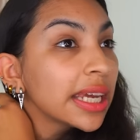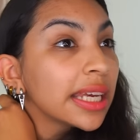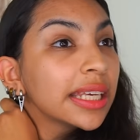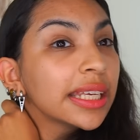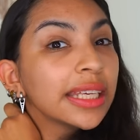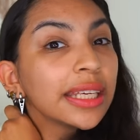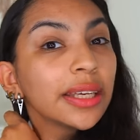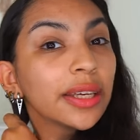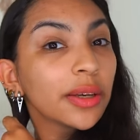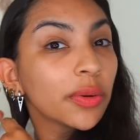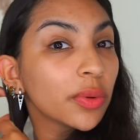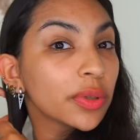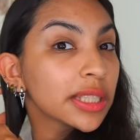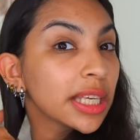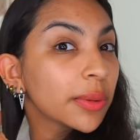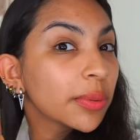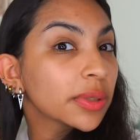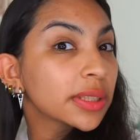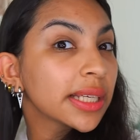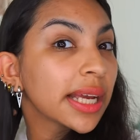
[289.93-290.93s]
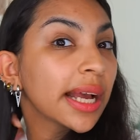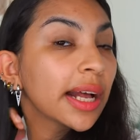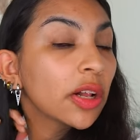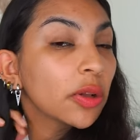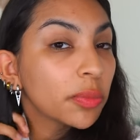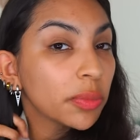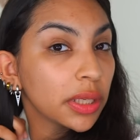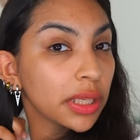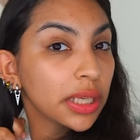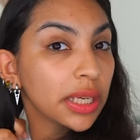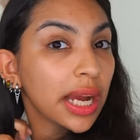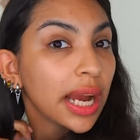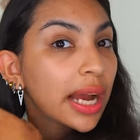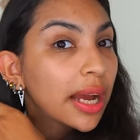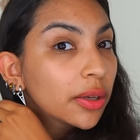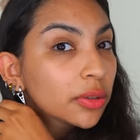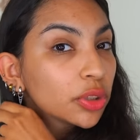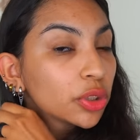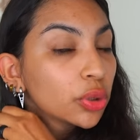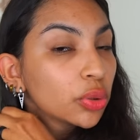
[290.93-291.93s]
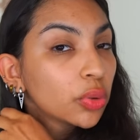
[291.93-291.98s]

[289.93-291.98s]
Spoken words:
he was able to help me how